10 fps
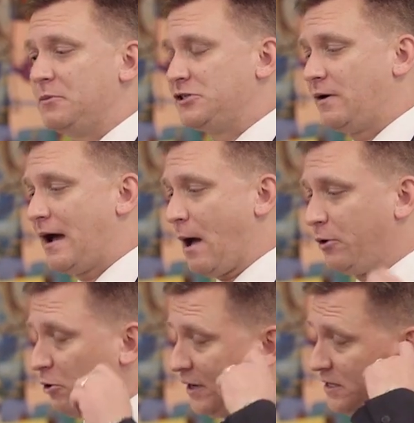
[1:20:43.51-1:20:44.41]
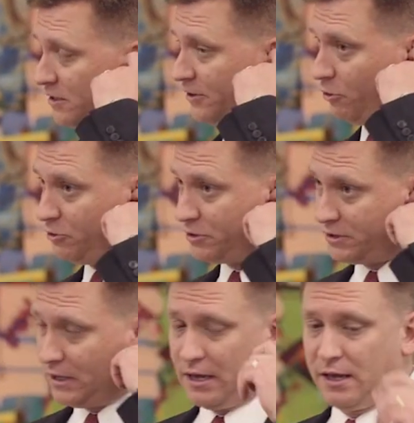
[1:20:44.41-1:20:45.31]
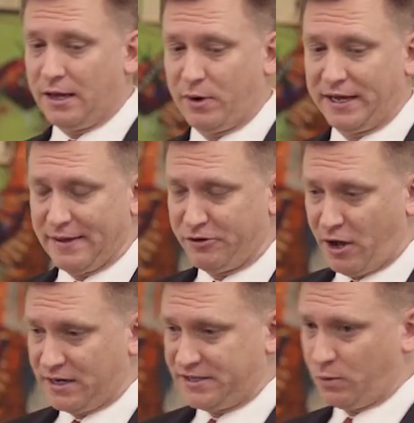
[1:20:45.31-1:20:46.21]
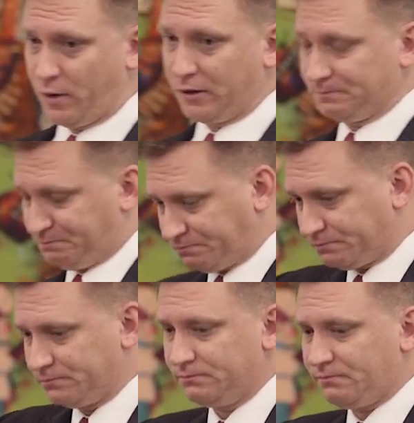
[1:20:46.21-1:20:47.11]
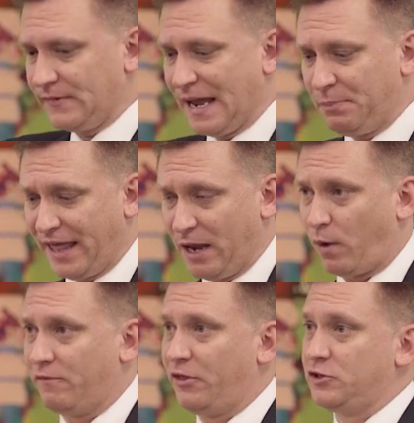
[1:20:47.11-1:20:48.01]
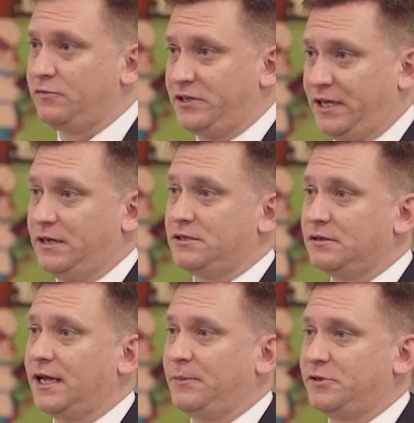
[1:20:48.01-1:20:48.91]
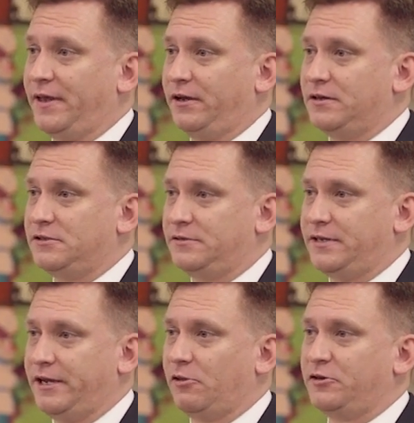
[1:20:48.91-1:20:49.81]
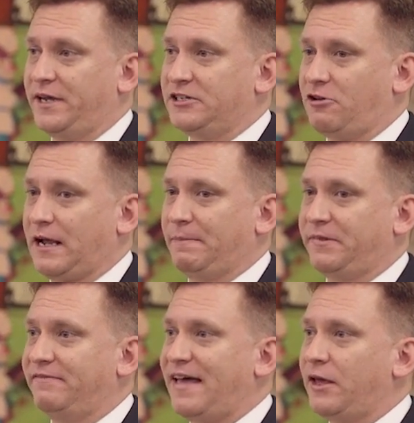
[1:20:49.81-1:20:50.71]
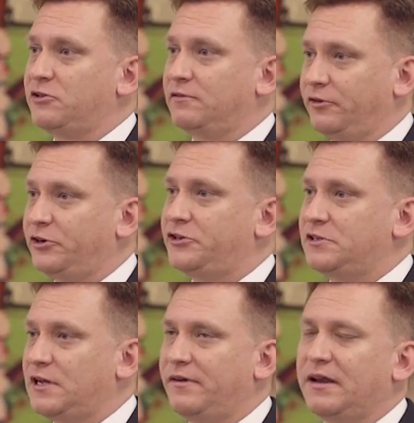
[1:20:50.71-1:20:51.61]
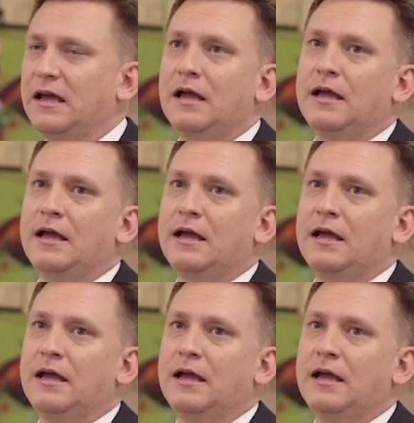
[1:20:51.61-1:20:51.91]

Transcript: So I would look into those. When I gave a talk at Sidwell, I played one of those for teens so they could hear other teens talking about the values and virtues of it.